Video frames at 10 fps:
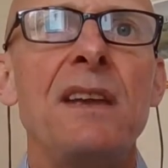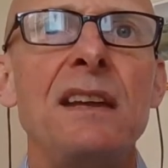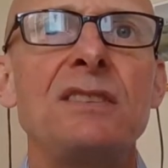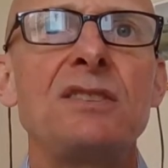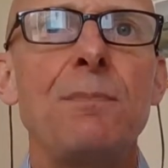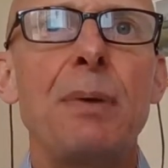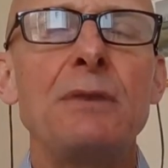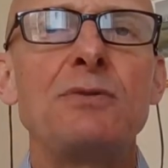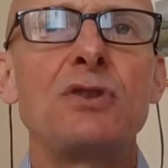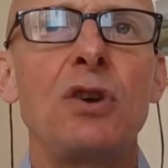is to
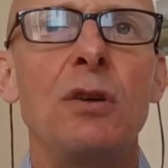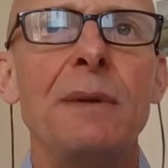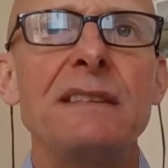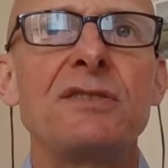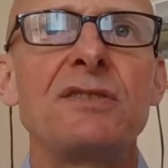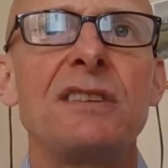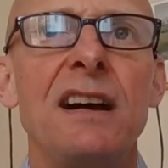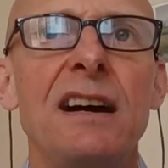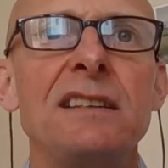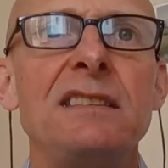post comments,
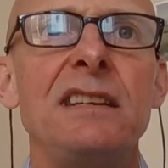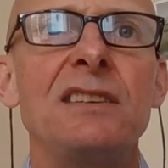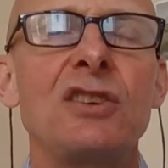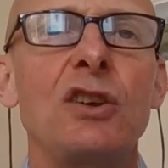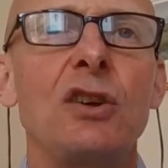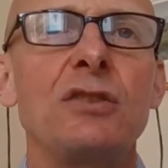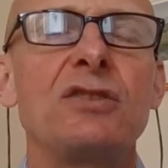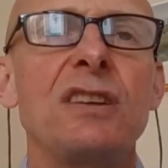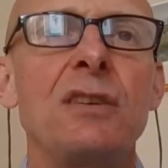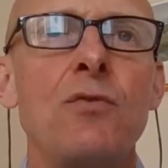ideas, and
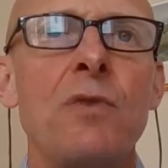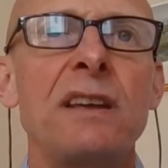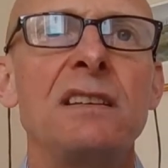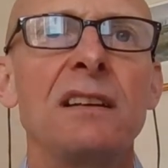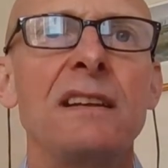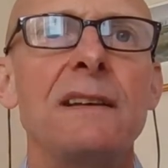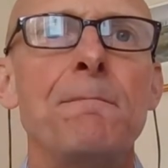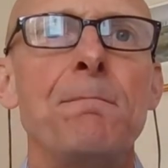content regularly.